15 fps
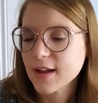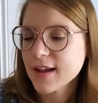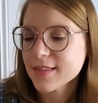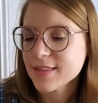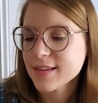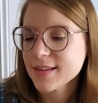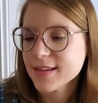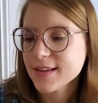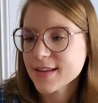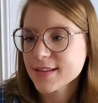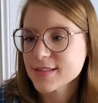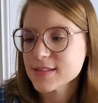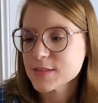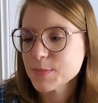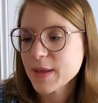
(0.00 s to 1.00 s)
I think I got
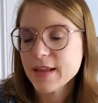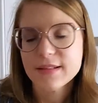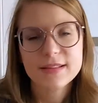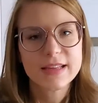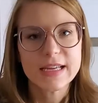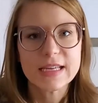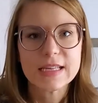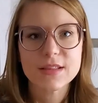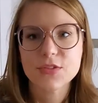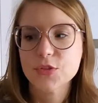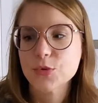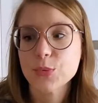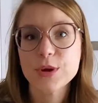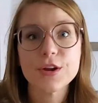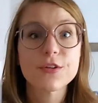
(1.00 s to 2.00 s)
this pen like
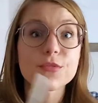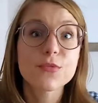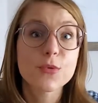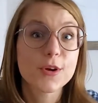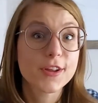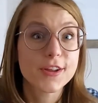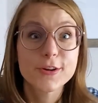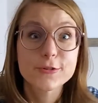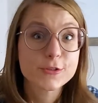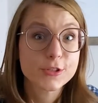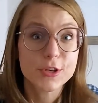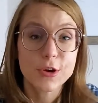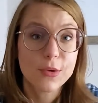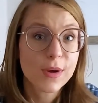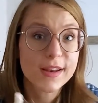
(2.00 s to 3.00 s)
3 or 4 years
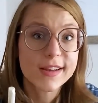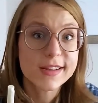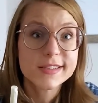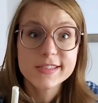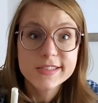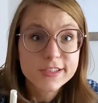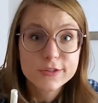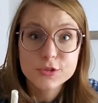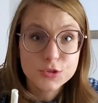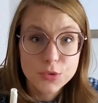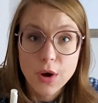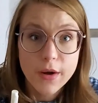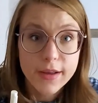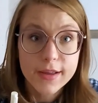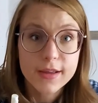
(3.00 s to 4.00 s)
ago, and it's still
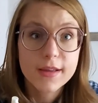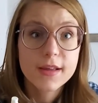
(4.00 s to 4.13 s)
drawing.